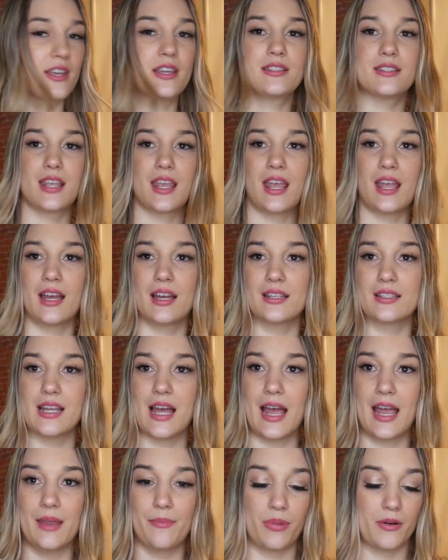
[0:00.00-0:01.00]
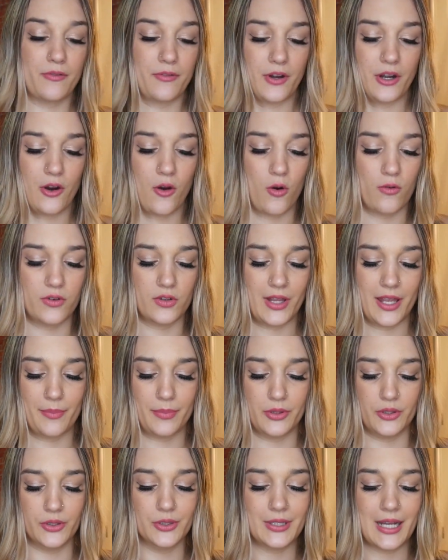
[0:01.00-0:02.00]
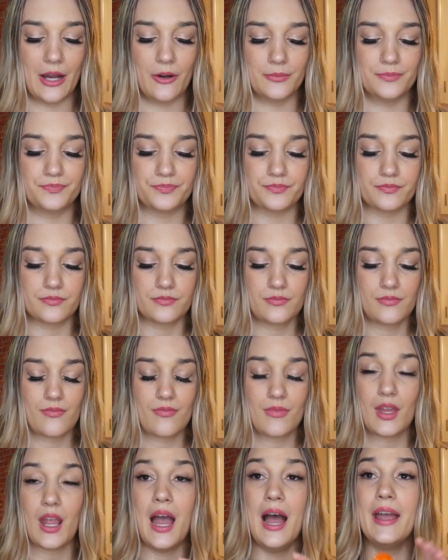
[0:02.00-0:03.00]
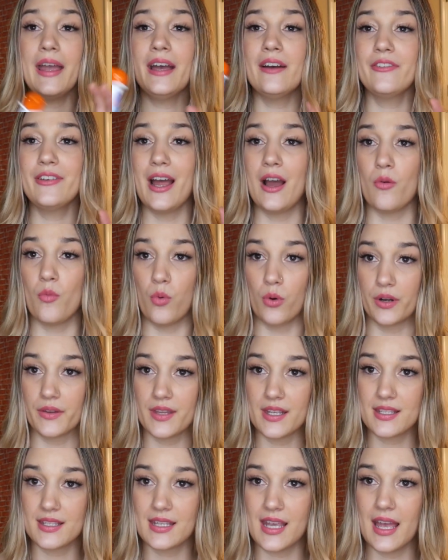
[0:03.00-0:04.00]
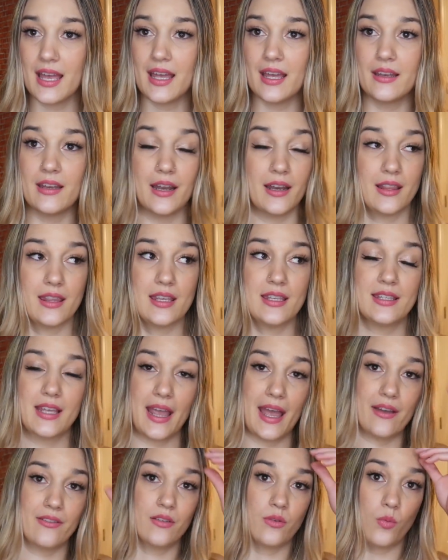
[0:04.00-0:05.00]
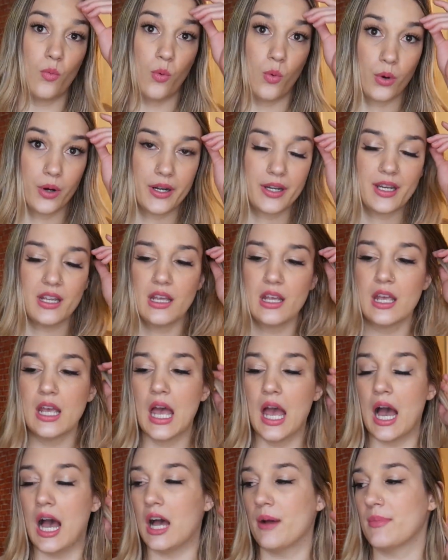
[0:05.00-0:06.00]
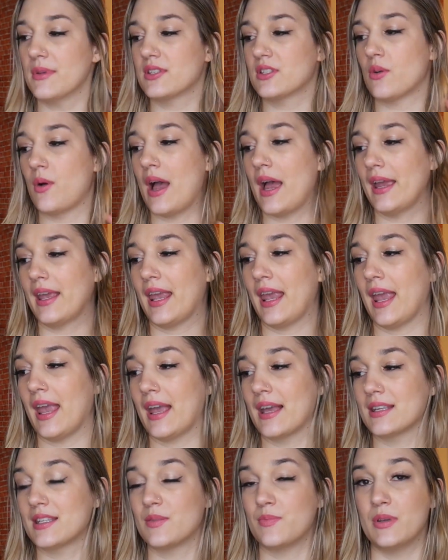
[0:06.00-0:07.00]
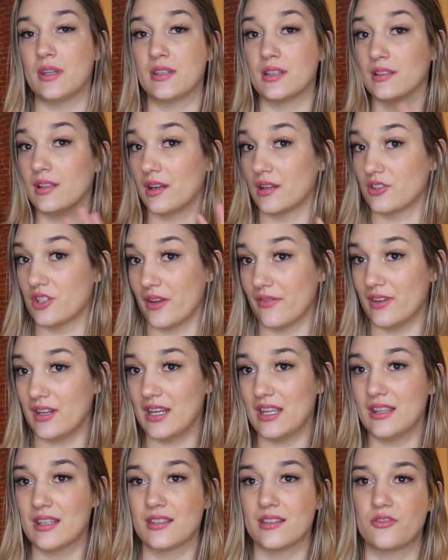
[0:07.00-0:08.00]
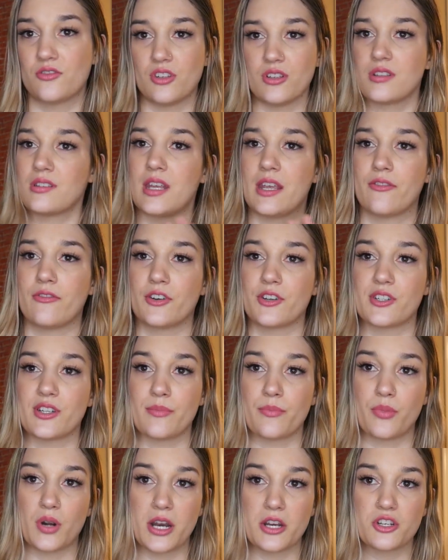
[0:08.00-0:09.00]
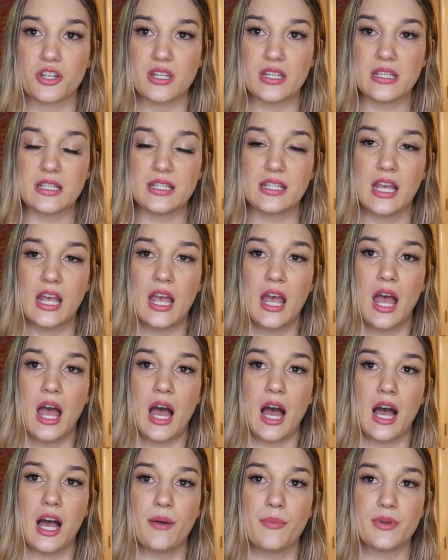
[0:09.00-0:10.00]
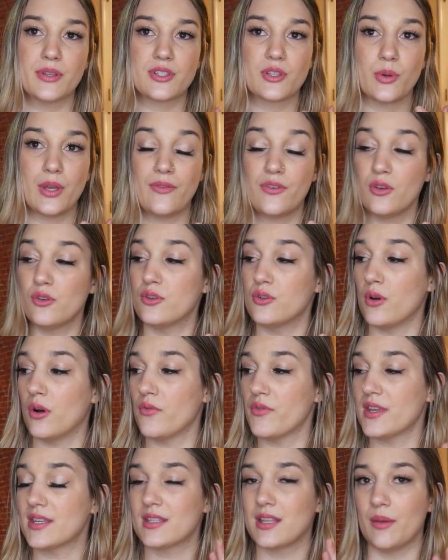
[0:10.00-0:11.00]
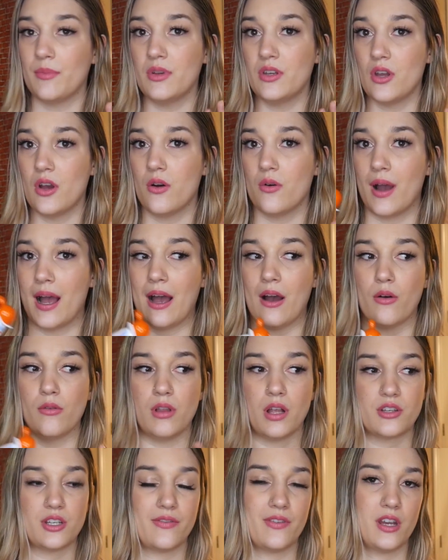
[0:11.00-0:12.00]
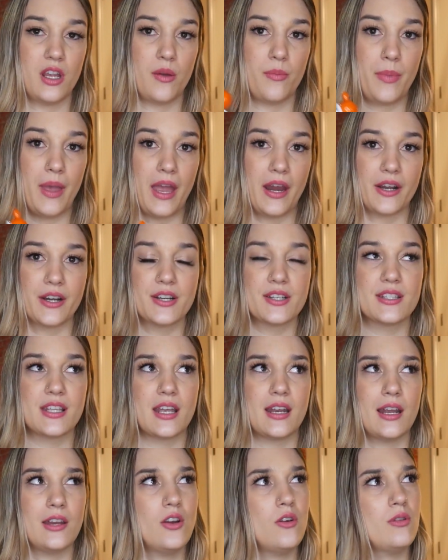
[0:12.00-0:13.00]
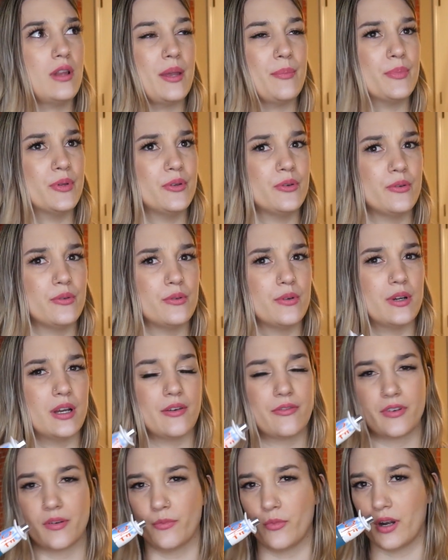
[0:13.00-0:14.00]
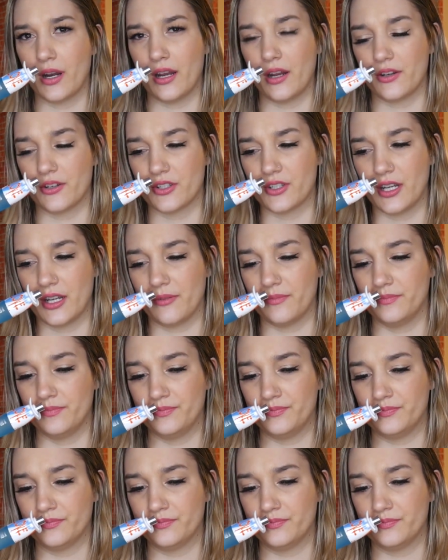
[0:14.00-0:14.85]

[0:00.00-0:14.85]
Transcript: this, and I prefer it over light blue. Now, I have not worn this yet. None of these I haven't worn, so I can't speak to longevity. This is just a first impressions. So if you do own this, let me know how longevity compares. And I know light blue, from what I understand,